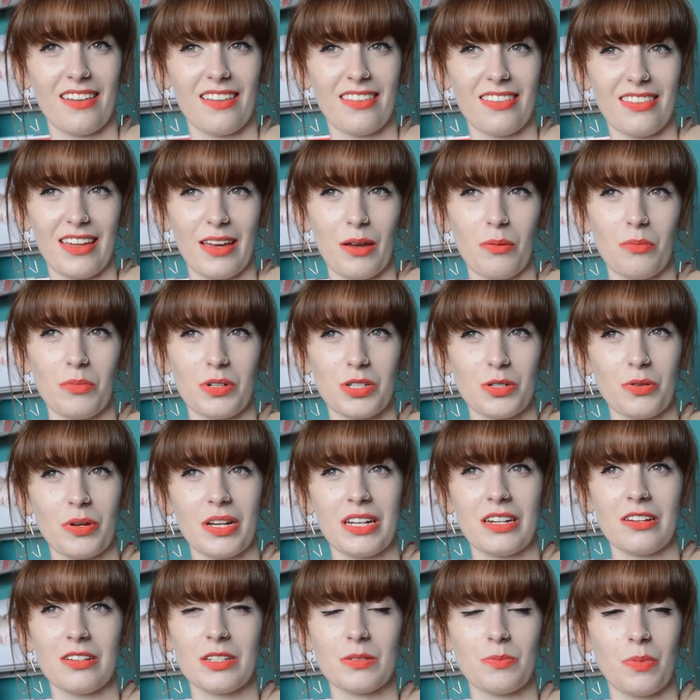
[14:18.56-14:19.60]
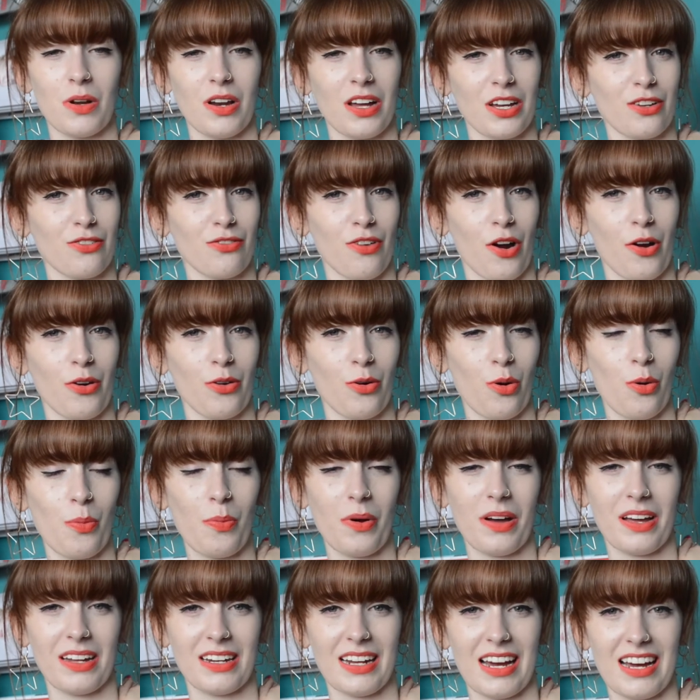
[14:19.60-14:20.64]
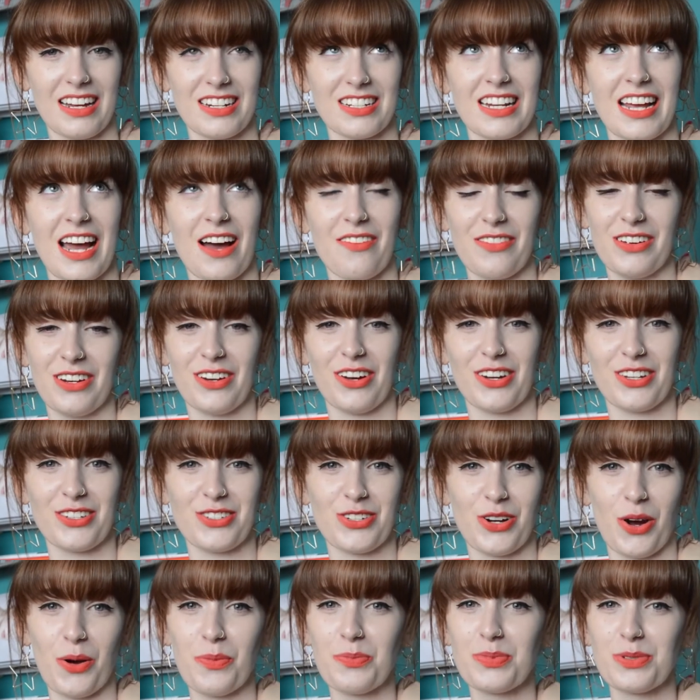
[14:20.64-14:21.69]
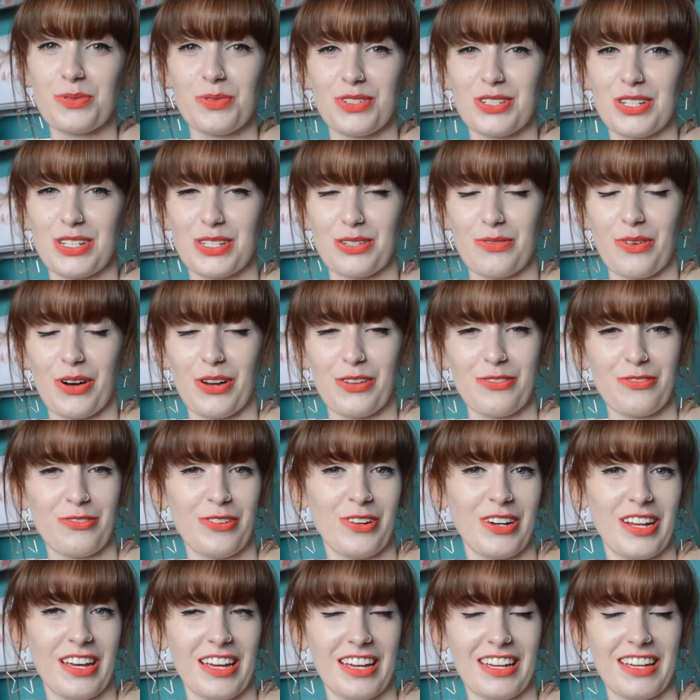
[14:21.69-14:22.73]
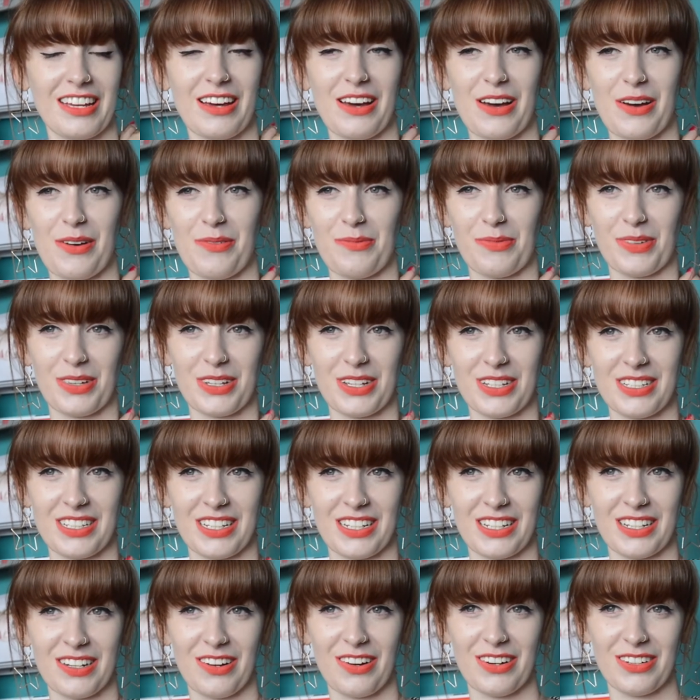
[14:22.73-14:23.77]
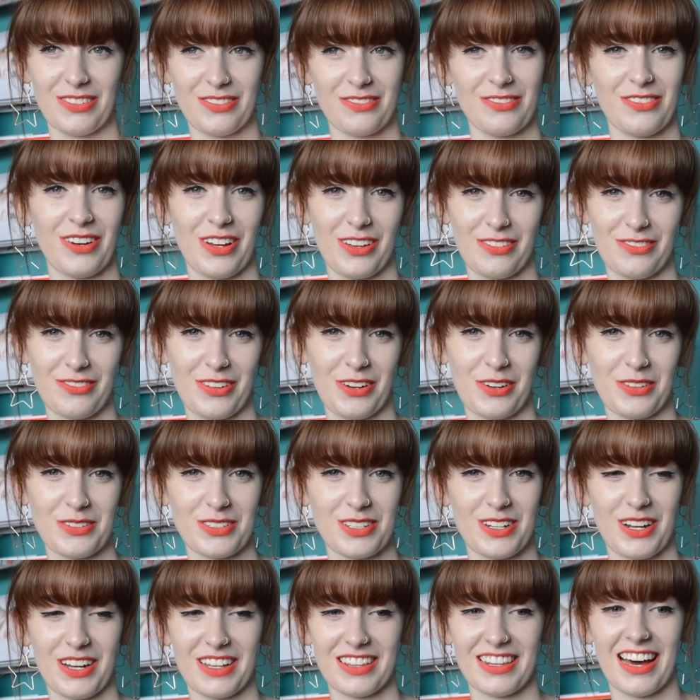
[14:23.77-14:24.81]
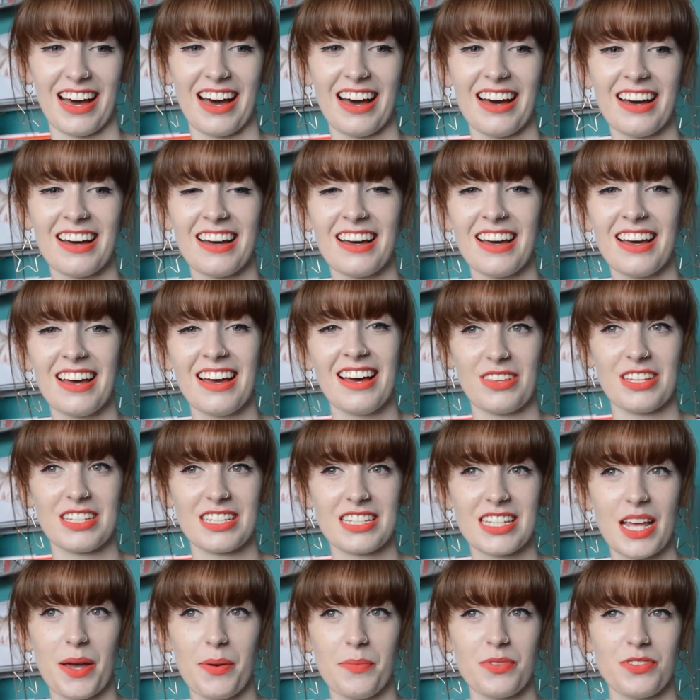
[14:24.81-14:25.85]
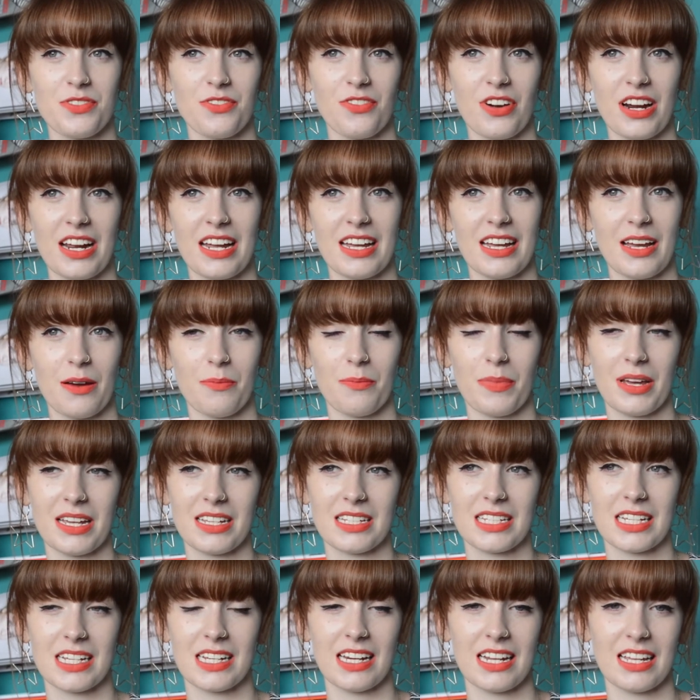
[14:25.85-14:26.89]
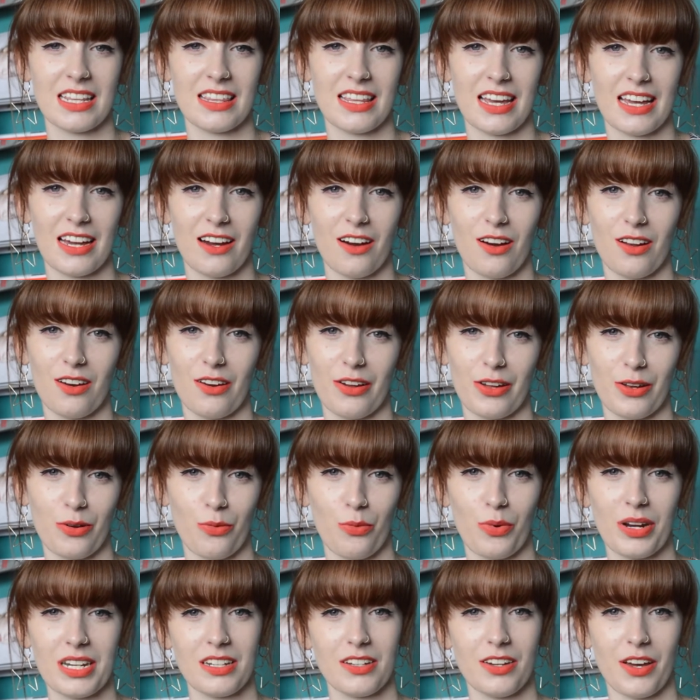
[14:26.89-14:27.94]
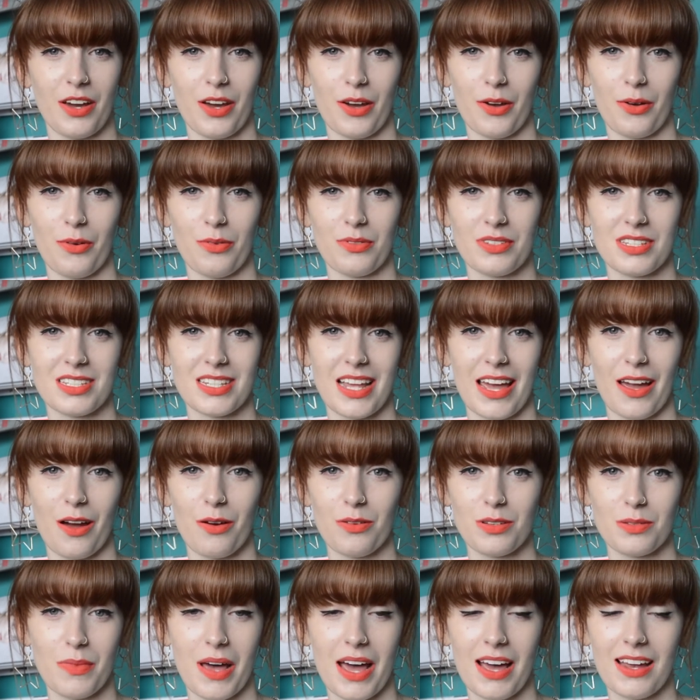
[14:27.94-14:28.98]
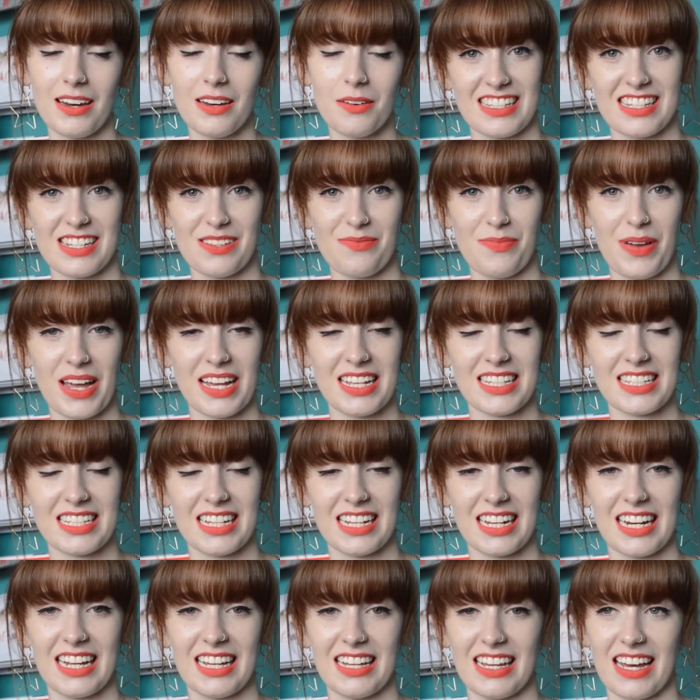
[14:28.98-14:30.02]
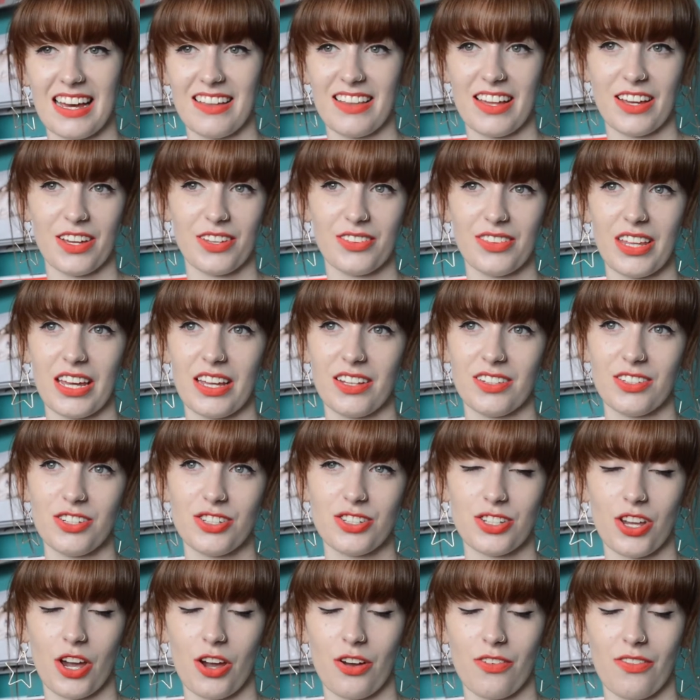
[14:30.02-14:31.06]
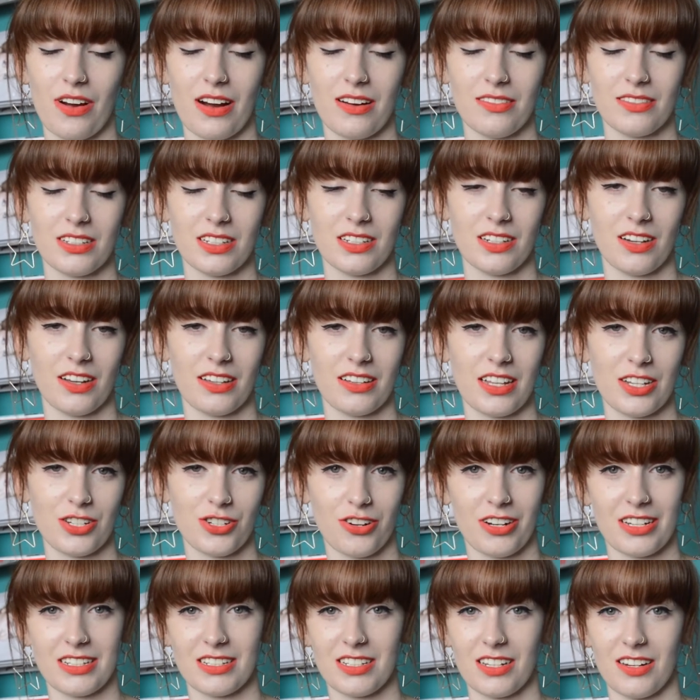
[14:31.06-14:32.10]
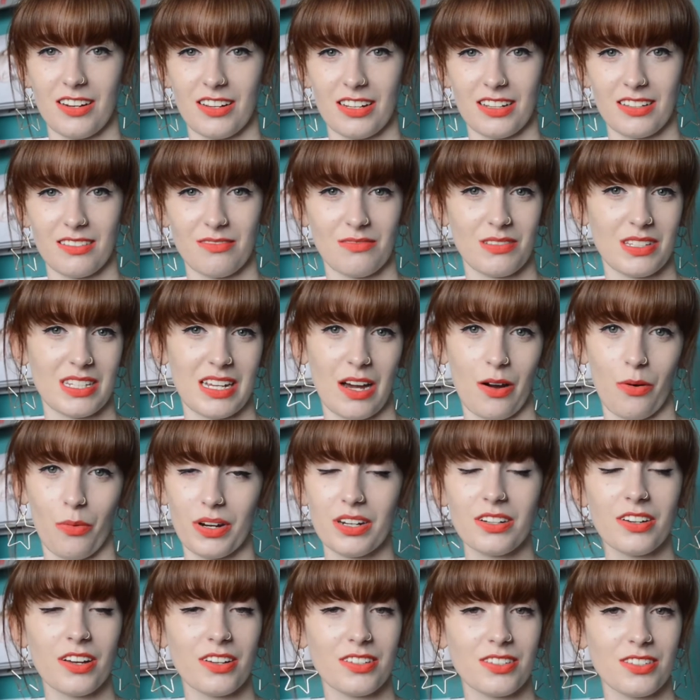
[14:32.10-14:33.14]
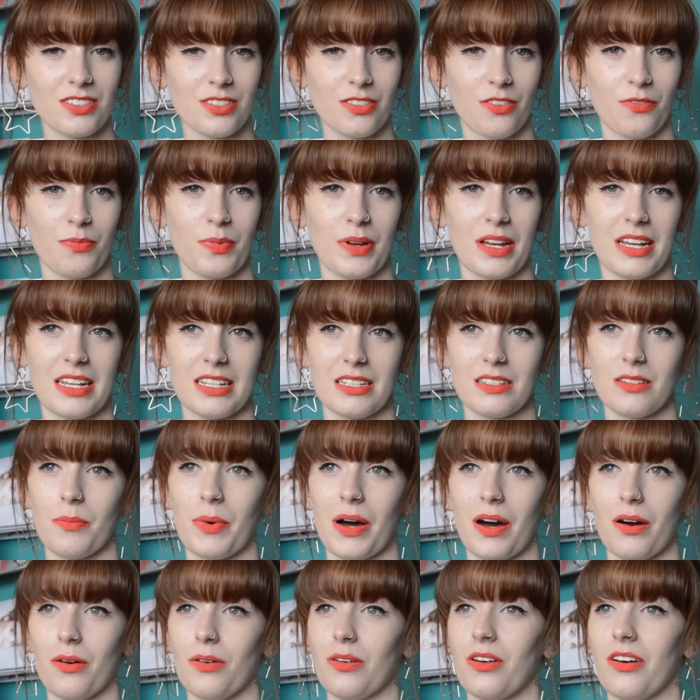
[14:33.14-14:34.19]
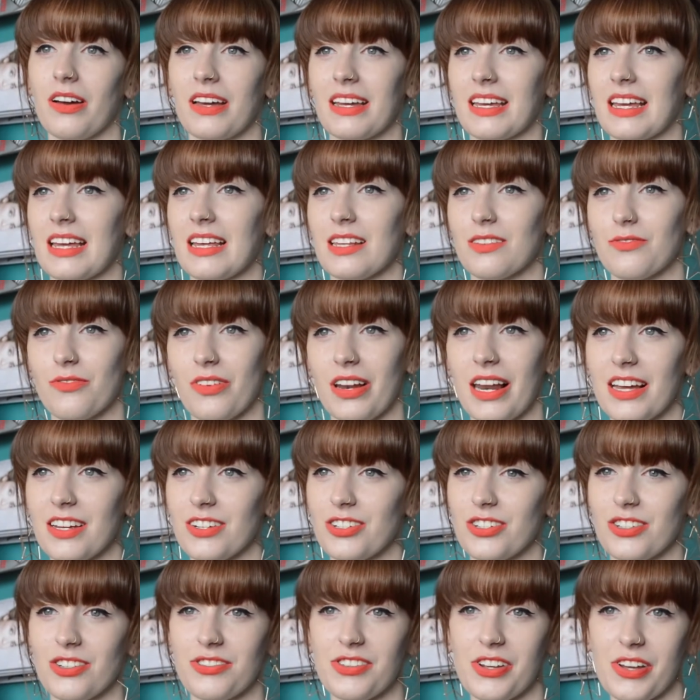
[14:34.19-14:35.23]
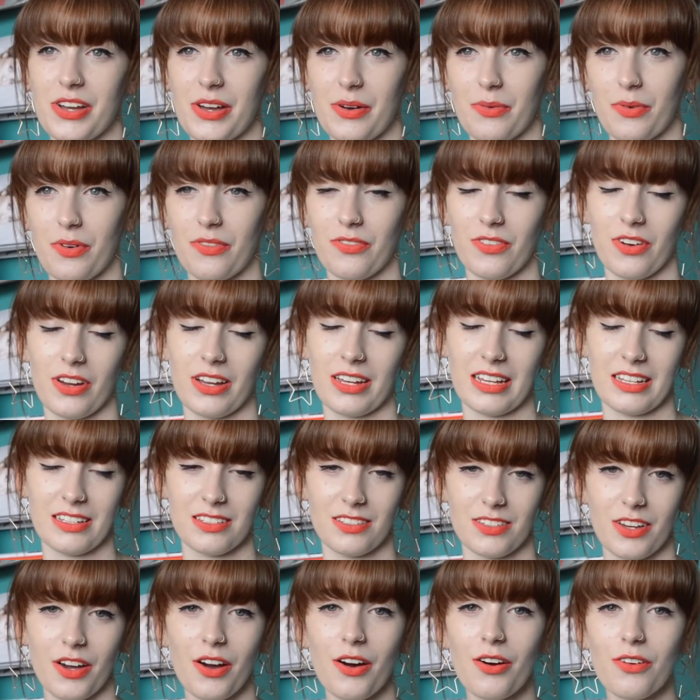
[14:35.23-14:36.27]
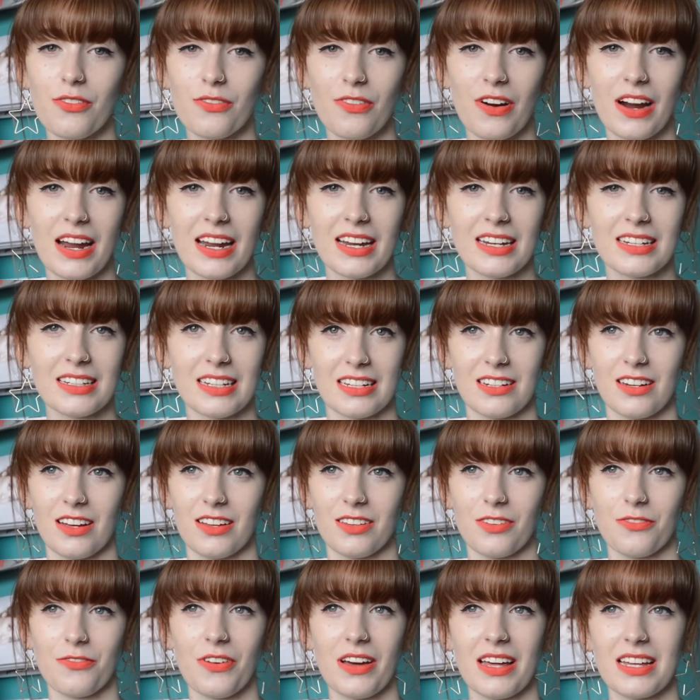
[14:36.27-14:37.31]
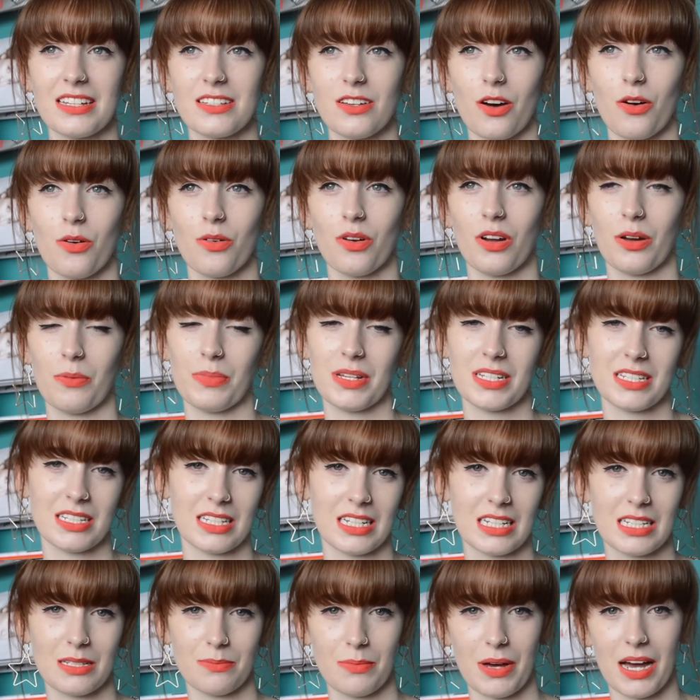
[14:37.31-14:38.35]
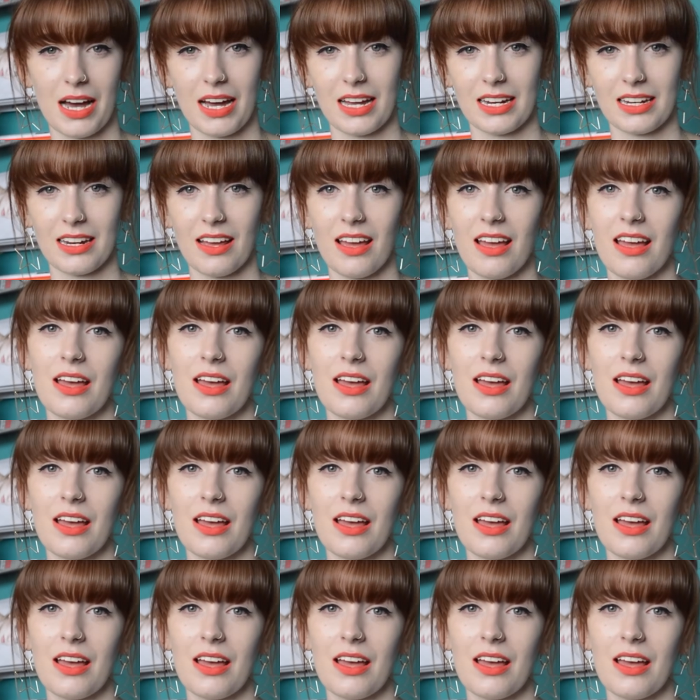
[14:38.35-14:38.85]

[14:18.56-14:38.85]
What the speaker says: the In-Betweeners but like grown up and actually having like jobs, which is quite funny because it kind of like feels like that. It's them three and basically they are like window salesmen. Basically, yeah, they just go around and like they're trying to like sell windows and stuff, but it's about like his relationship with like his girlfriend and like the fact he's a whole like businessman